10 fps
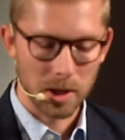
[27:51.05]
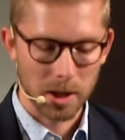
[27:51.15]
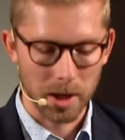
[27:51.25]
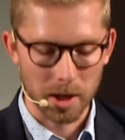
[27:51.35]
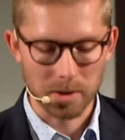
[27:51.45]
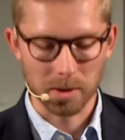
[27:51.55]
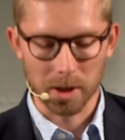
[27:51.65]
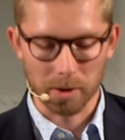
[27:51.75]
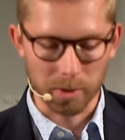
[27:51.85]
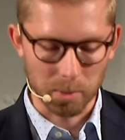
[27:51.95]
So
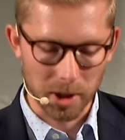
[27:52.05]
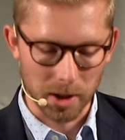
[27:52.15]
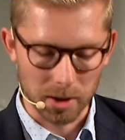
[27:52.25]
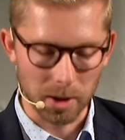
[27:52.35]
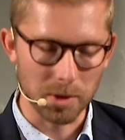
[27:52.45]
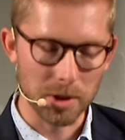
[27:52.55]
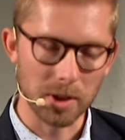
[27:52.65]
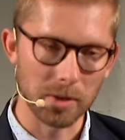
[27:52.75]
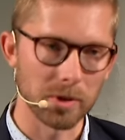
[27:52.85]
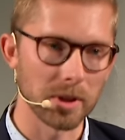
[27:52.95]
therefore we think that we should
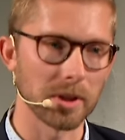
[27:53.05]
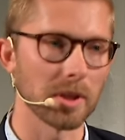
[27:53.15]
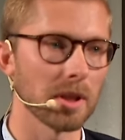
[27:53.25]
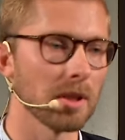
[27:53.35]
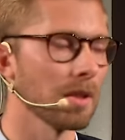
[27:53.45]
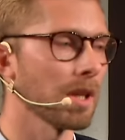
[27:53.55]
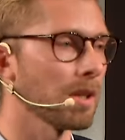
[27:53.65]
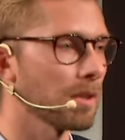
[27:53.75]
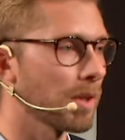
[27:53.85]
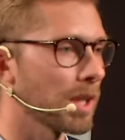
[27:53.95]
definitely
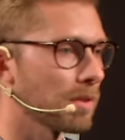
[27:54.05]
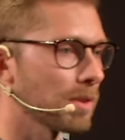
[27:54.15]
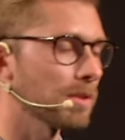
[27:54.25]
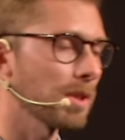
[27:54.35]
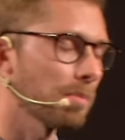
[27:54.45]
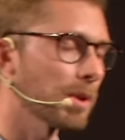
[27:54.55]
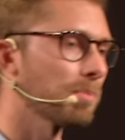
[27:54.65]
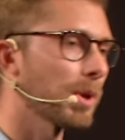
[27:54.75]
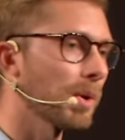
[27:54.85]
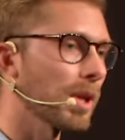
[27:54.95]
create this separate
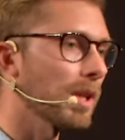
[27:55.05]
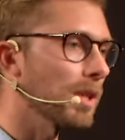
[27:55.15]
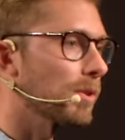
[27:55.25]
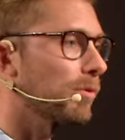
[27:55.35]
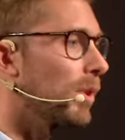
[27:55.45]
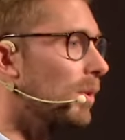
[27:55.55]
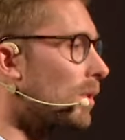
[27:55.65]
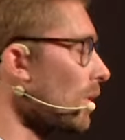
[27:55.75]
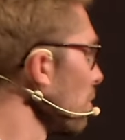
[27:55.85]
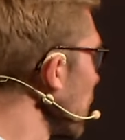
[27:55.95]
project just to focus
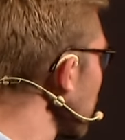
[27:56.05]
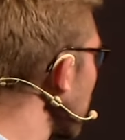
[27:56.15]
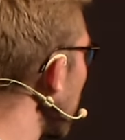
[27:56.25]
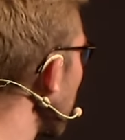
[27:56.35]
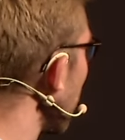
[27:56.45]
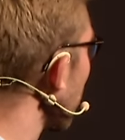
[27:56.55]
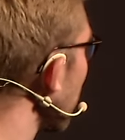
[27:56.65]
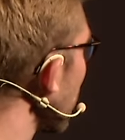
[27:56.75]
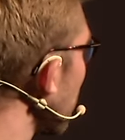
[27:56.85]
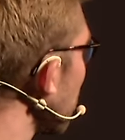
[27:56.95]
on the master data of
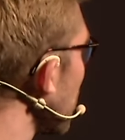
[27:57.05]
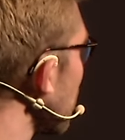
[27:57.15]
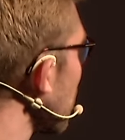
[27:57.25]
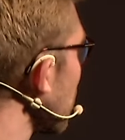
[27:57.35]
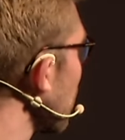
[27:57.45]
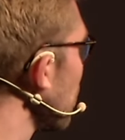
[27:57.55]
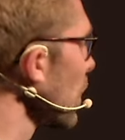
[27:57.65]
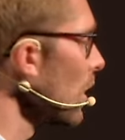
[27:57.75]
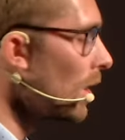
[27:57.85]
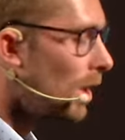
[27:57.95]
your ERP system.
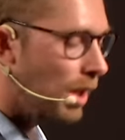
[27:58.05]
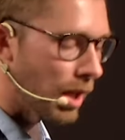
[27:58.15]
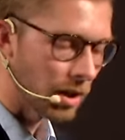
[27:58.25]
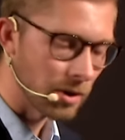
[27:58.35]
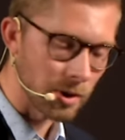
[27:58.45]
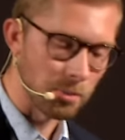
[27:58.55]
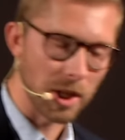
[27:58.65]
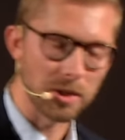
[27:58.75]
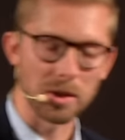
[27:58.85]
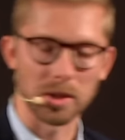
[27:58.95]
And you should
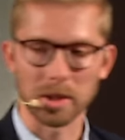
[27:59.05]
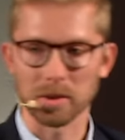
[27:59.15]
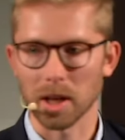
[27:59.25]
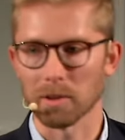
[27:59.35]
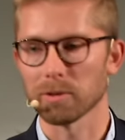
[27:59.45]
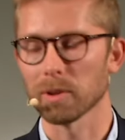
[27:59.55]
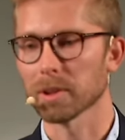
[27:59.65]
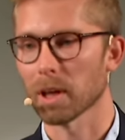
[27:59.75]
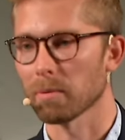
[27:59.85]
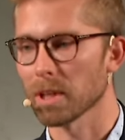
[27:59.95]
make sure that you have
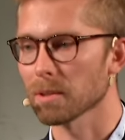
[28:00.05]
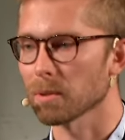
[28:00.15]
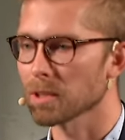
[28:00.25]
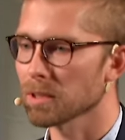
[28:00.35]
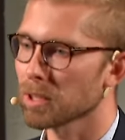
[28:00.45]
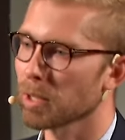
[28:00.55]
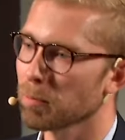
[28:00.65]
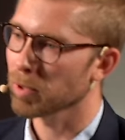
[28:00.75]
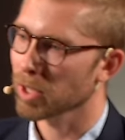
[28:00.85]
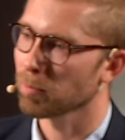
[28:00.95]
full-time resources that
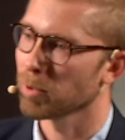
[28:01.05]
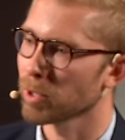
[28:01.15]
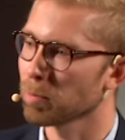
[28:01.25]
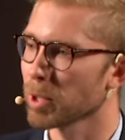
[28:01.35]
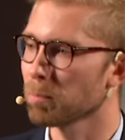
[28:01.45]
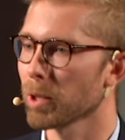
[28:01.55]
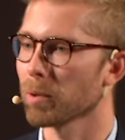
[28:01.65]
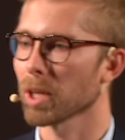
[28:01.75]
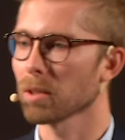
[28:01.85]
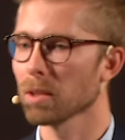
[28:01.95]
can work with the
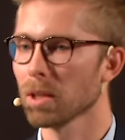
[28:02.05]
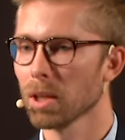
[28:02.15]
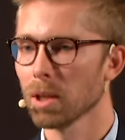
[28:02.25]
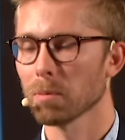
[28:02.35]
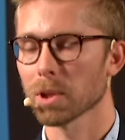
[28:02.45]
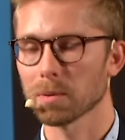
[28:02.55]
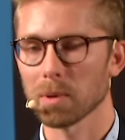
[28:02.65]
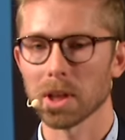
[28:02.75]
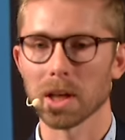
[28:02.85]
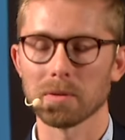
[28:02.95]
product. Because
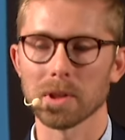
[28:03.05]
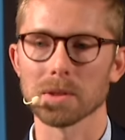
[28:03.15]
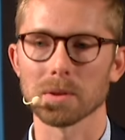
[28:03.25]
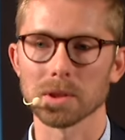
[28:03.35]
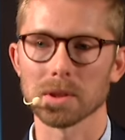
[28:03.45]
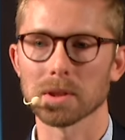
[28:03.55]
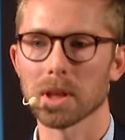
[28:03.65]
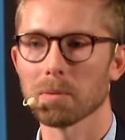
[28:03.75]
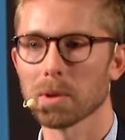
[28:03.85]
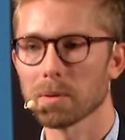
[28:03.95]
we had resources
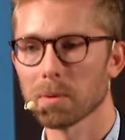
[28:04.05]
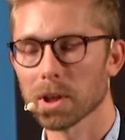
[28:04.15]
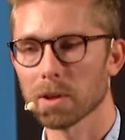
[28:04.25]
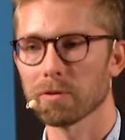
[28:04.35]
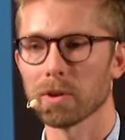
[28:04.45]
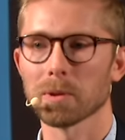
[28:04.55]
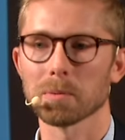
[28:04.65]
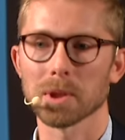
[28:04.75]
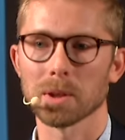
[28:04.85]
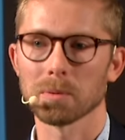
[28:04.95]
that were working
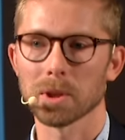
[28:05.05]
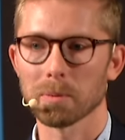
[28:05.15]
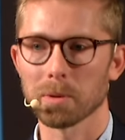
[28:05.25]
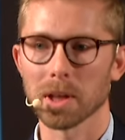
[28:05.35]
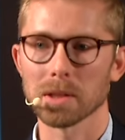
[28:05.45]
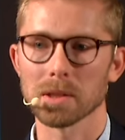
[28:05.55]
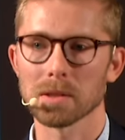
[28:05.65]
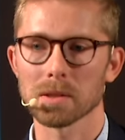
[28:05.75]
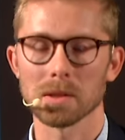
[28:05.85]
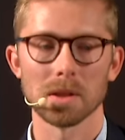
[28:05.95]
50% with
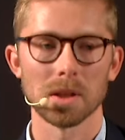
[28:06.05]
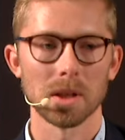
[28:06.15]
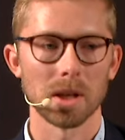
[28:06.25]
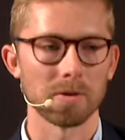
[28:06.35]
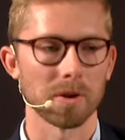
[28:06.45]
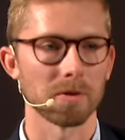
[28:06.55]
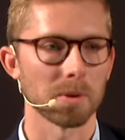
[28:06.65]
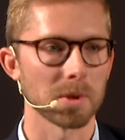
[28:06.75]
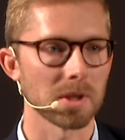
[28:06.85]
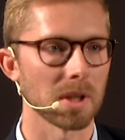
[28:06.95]
operations and
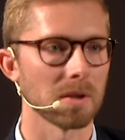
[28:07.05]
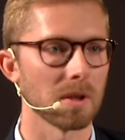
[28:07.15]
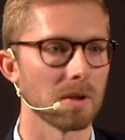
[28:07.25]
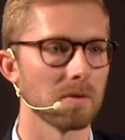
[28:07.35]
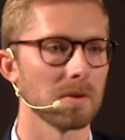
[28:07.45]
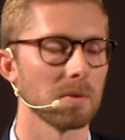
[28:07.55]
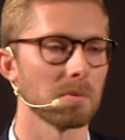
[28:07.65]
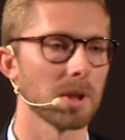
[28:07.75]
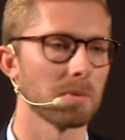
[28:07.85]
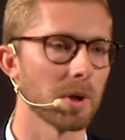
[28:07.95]
50%
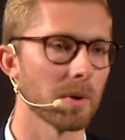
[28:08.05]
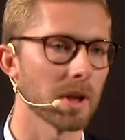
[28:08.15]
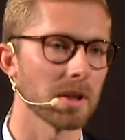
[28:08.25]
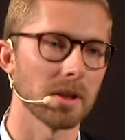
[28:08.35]
with the product.